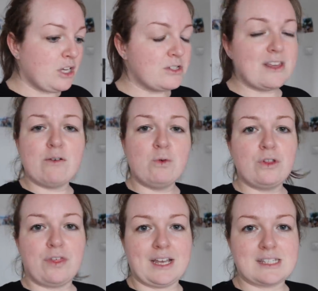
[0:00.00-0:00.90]
So they're all
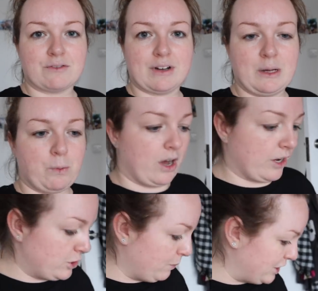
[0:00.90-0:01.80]
the things that really
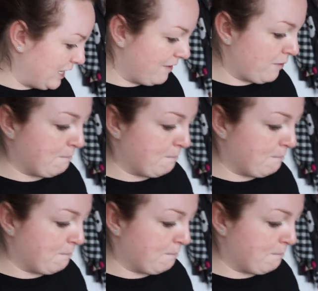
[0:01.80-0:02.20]
work. I do actually have a